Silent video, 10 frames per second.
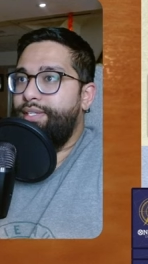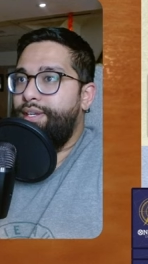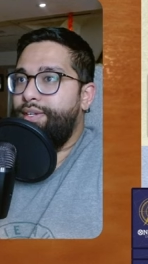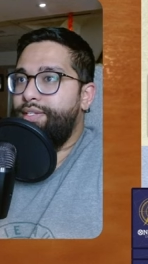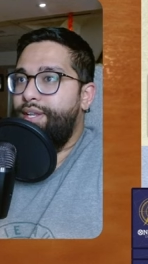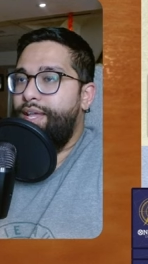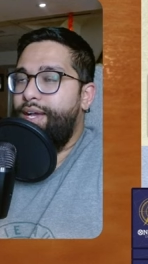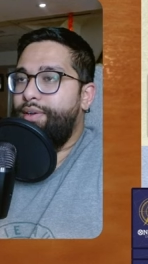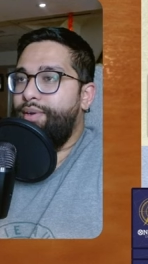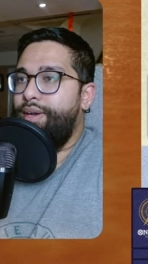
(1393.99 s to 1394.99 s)
There is a
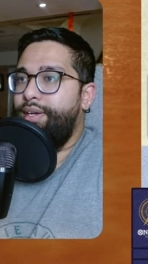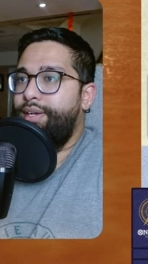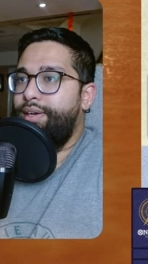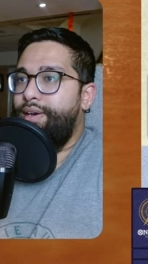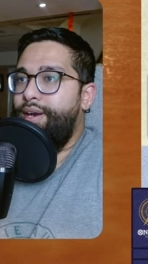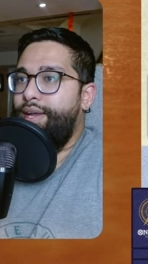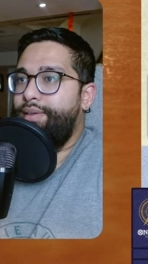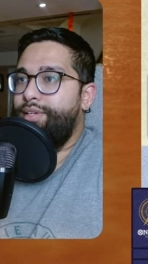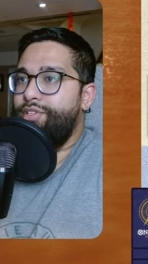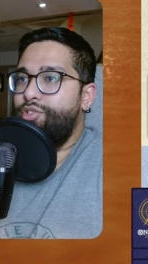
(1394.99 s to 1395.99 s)
lot going on here. All right,
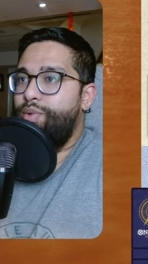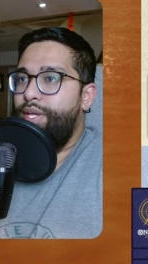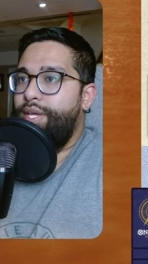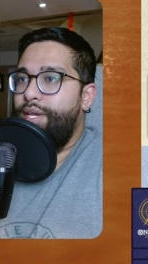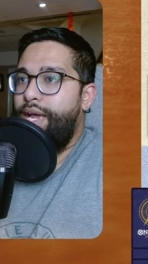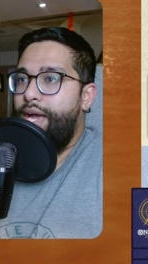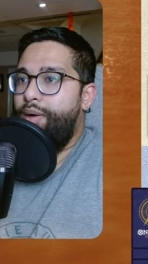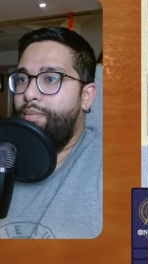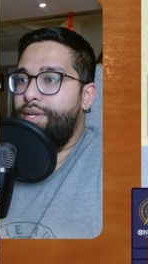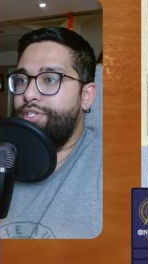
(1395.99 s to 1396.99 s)
you're swinging how
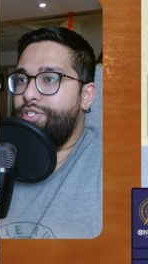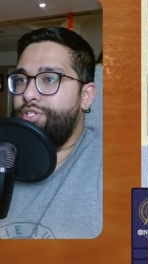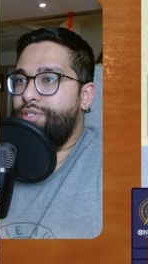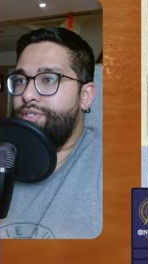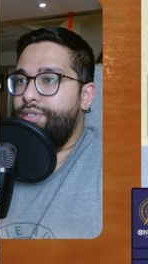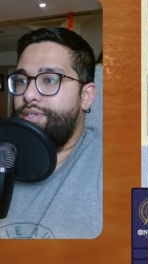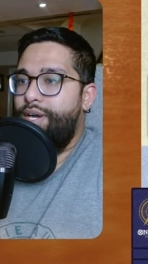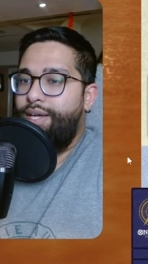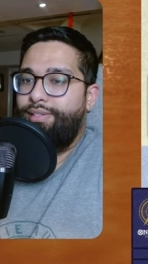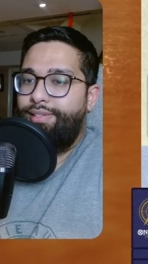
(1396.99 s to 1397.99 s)
much?
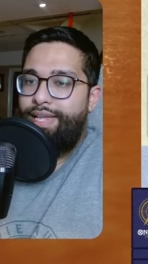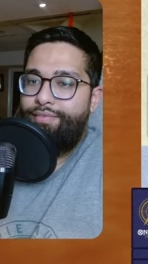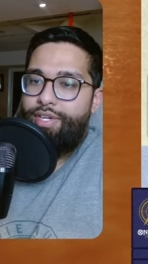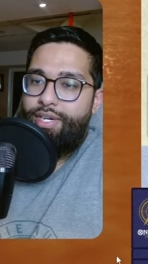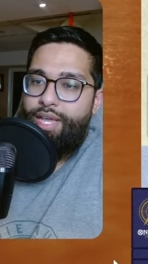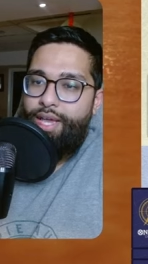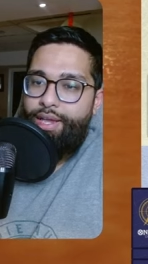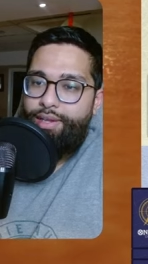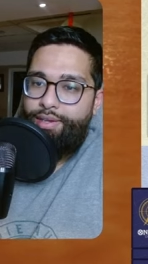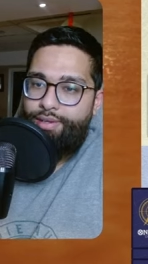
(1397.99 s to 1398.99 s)

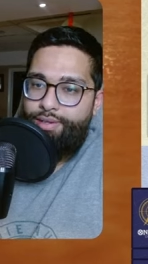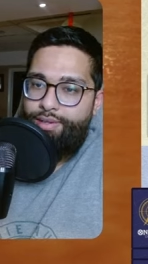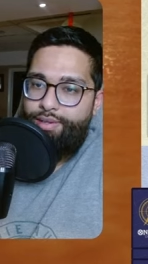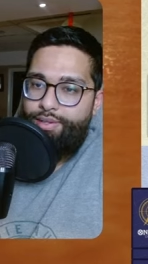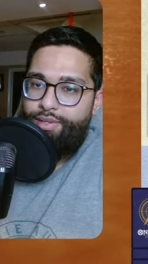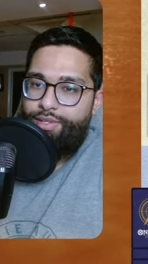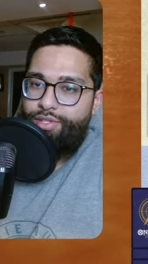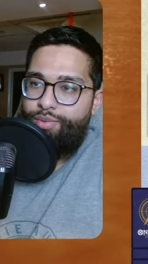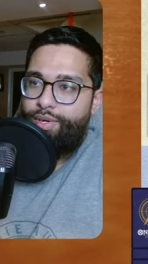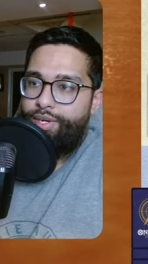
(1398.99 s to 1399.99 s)
11K.
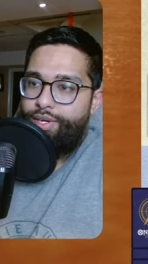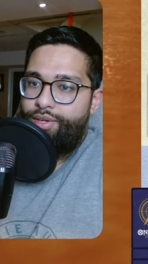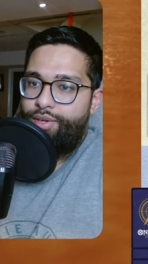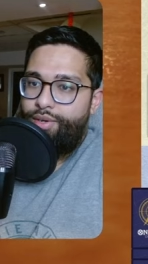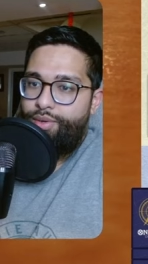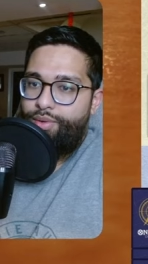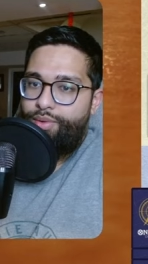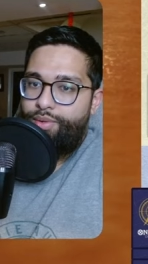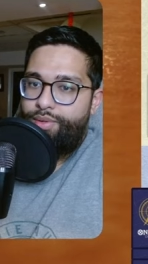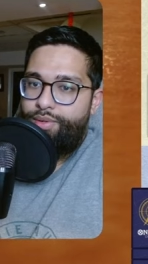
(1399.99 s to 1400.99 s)
So we're gonna
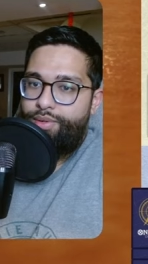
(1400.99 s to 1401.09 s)
go.